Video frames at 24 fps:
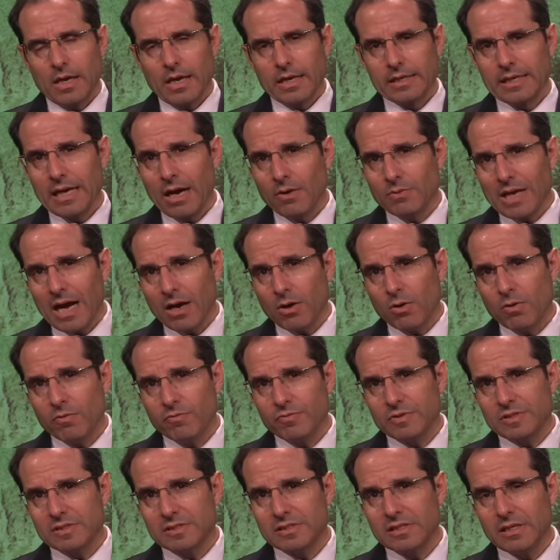And now
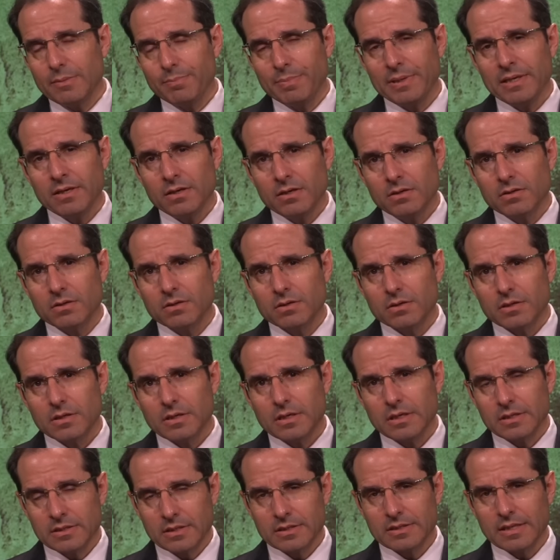Yaakov is sleeping
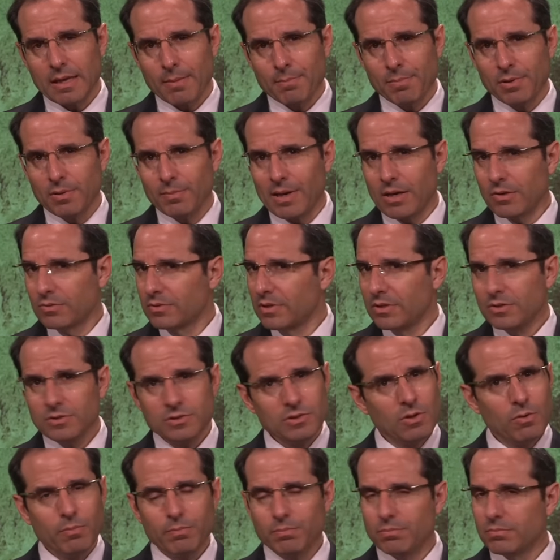in the Temple Mount. There is
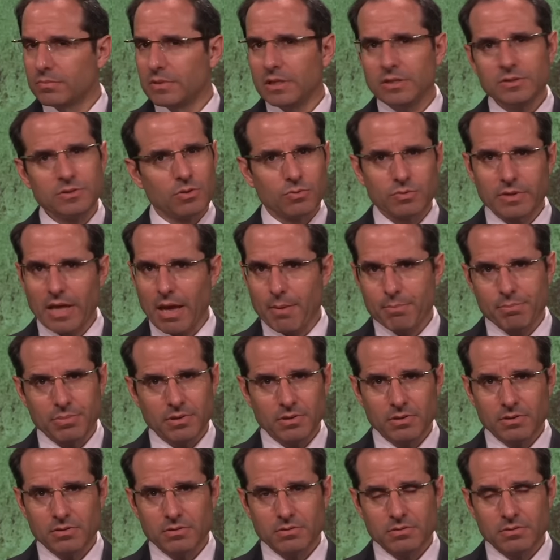no, there is no
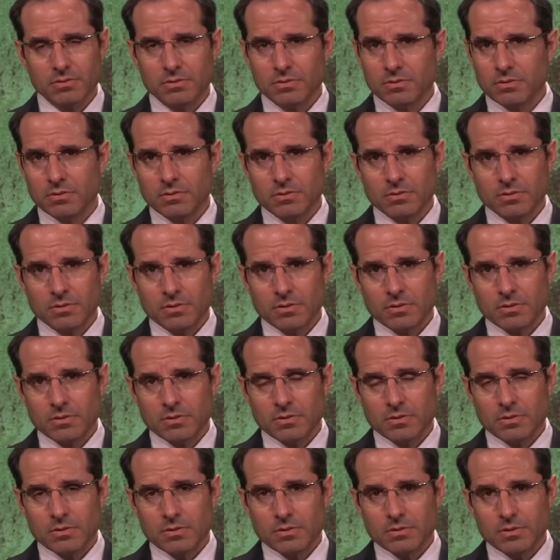temple.
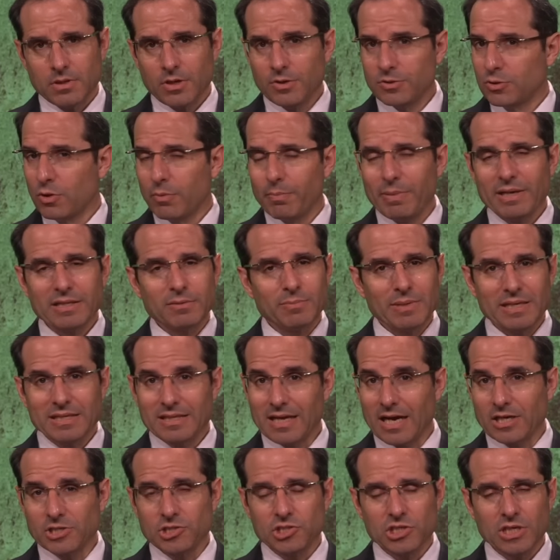There is no Beit
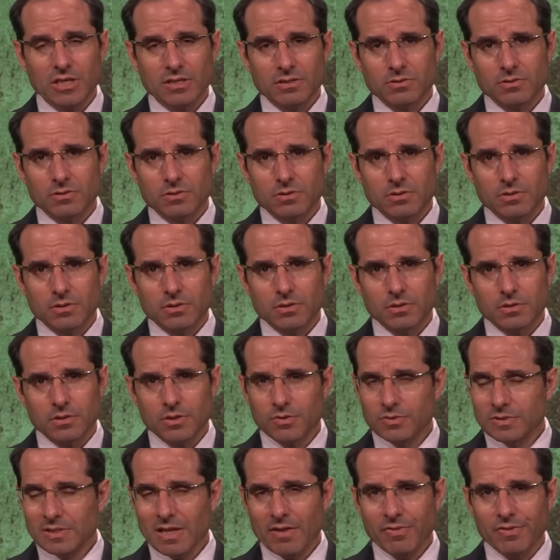Mikdash yet.
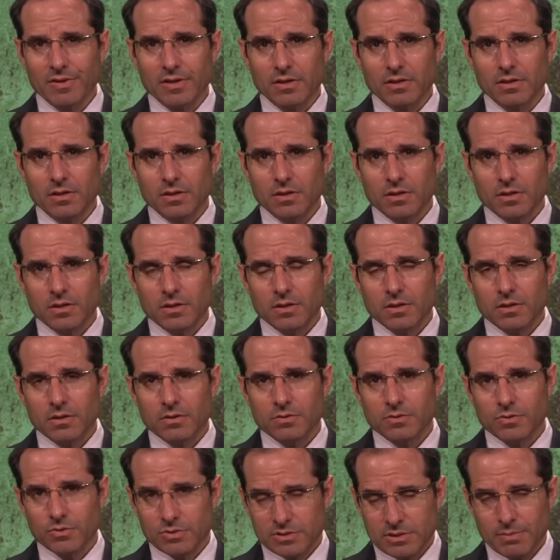There is nothing.
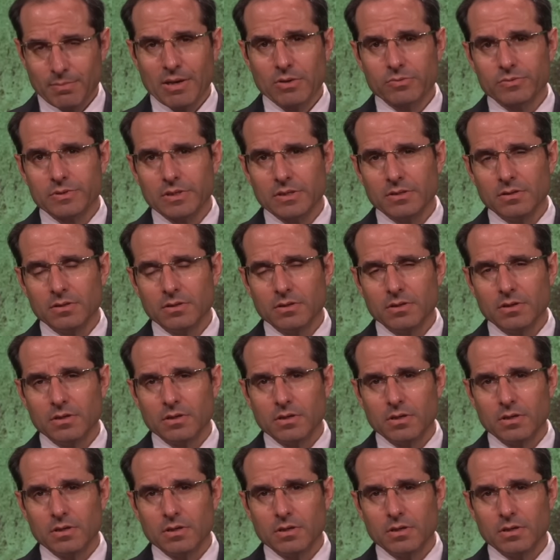There is a mountain.